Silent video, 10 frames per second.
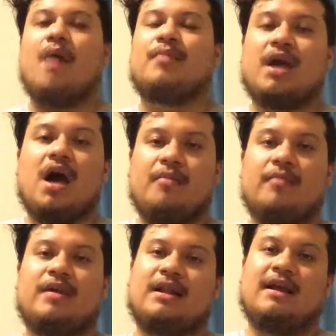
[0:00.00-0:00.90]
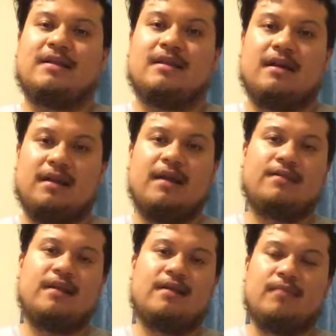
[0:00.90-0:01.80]
be complimented like that
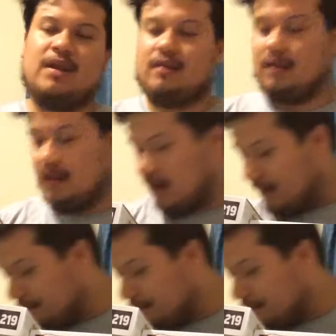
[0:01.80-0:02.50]
means a lot.